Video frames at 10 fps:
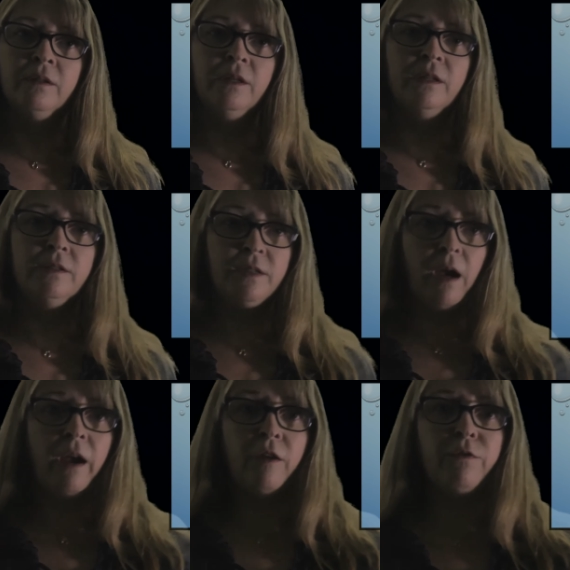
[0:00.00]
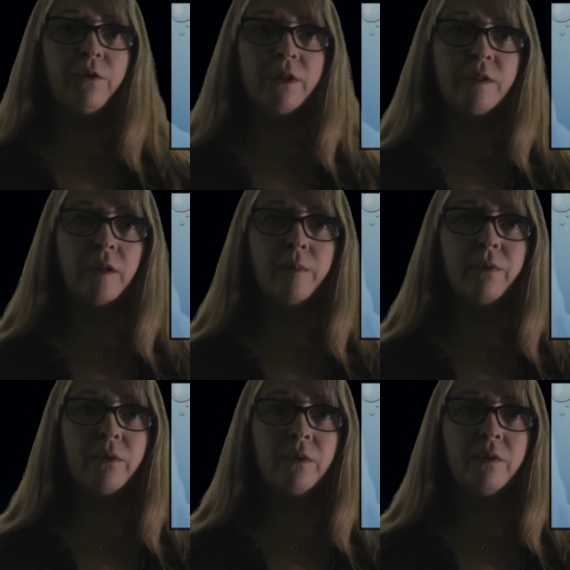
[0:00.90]
In Thai, for
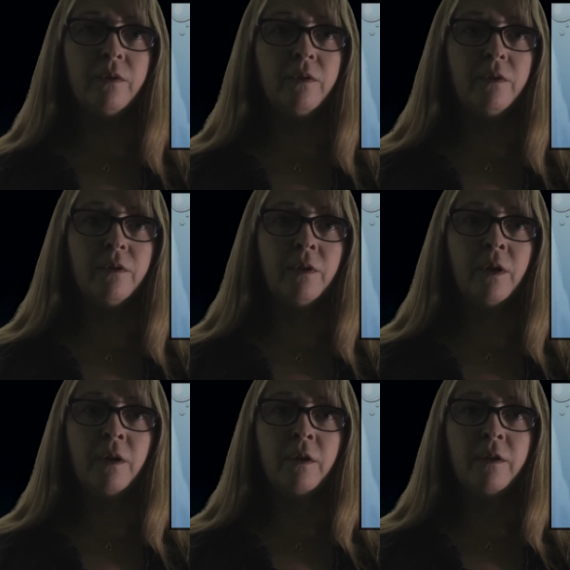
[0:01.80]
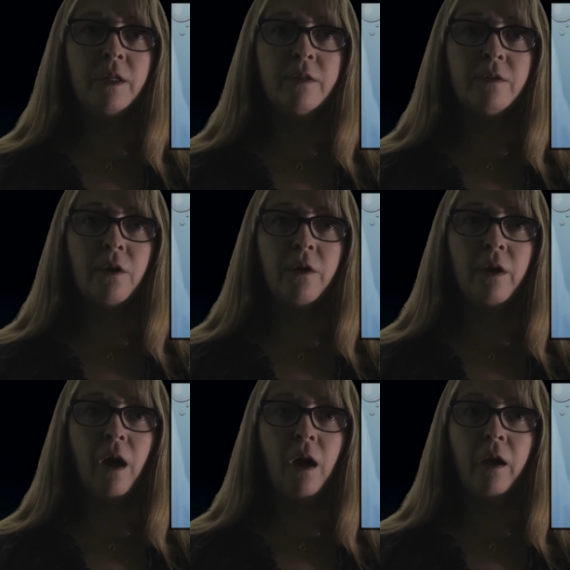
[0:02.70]
example. These are
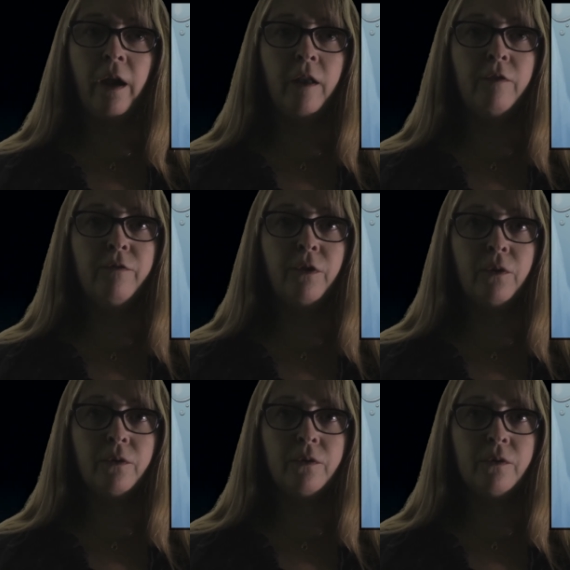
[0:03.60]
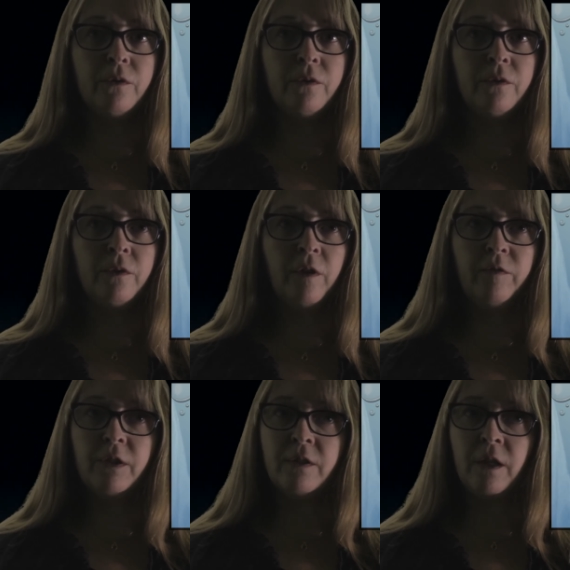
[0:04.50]
not allophones of
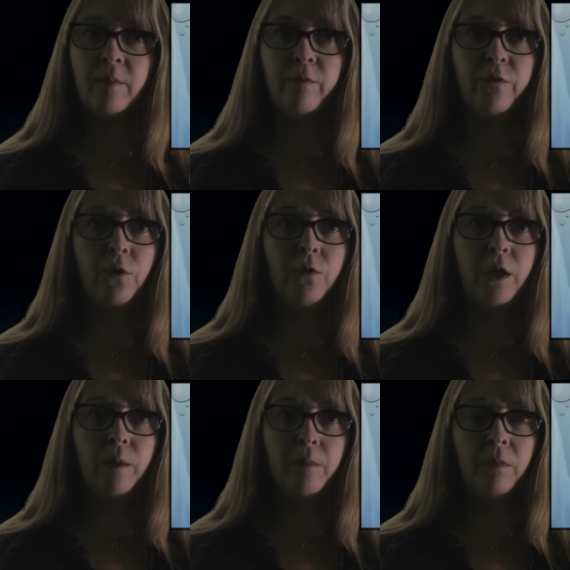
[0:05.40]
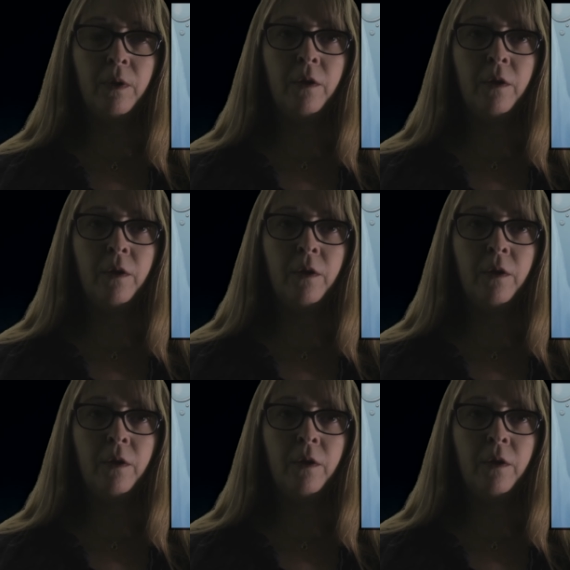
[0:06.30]
the same phoneme.